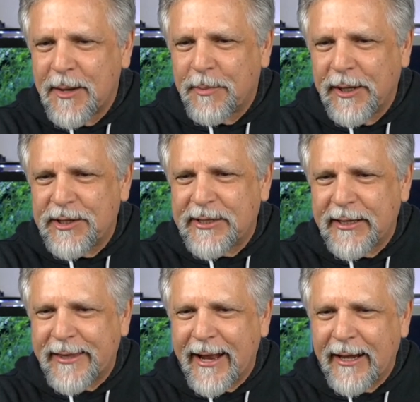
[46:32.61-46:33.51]
Please
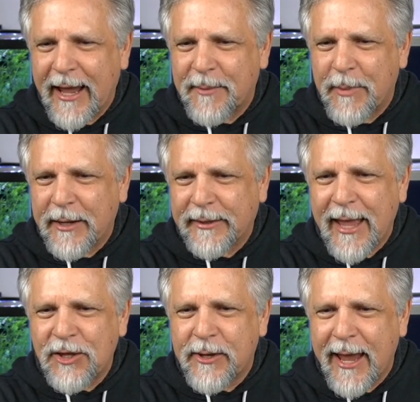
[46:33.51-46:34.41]
hit that like button.
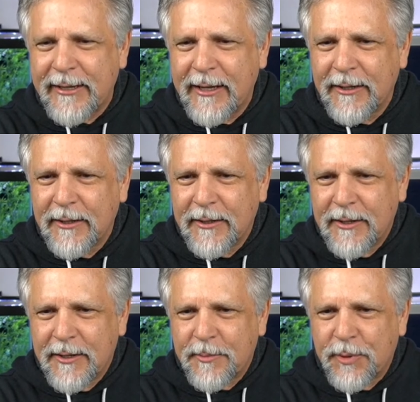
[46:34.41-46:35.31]
Thank you, Candy.
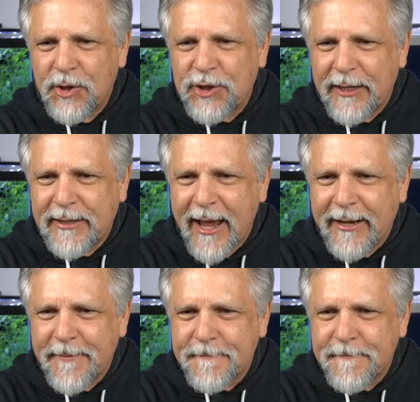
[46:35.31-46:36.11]
Appreciate that.